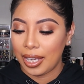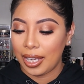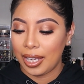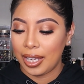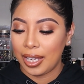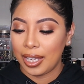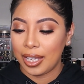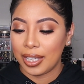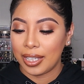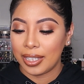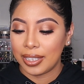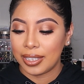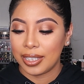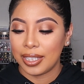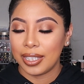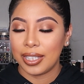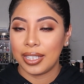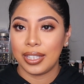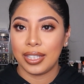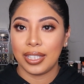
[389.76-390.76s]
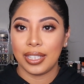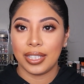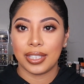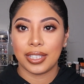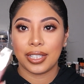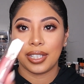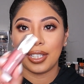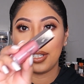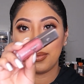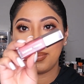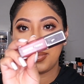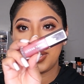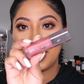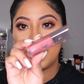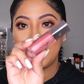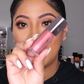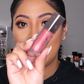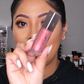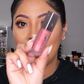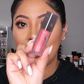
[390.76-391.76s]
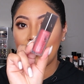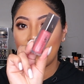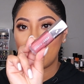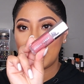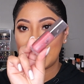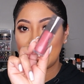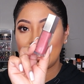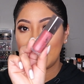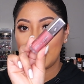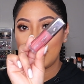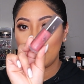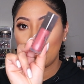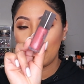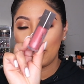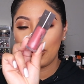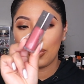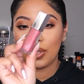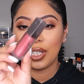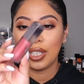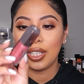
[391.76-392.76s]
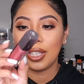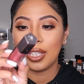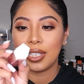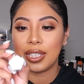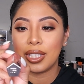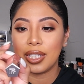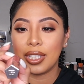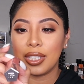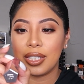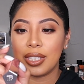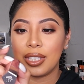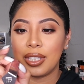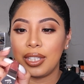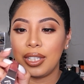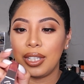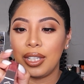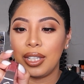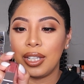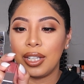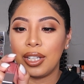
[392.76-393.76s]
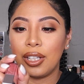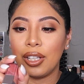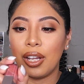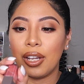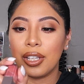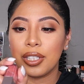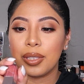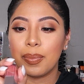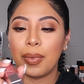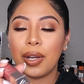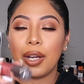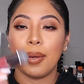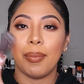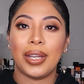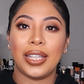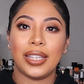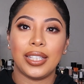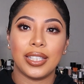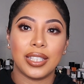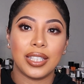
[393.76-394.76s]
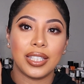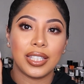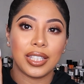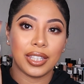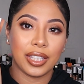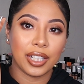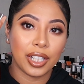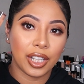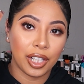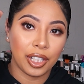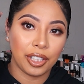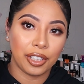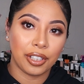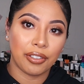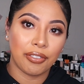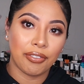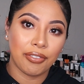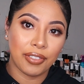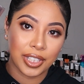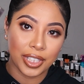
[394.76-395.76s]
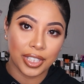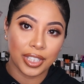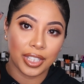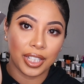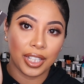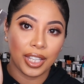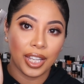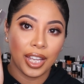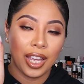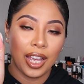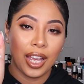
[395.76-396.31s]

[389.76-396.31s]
and it's going to be the Fenty Beauty. This is the Gloss Bomb, and this is in the color Fussy.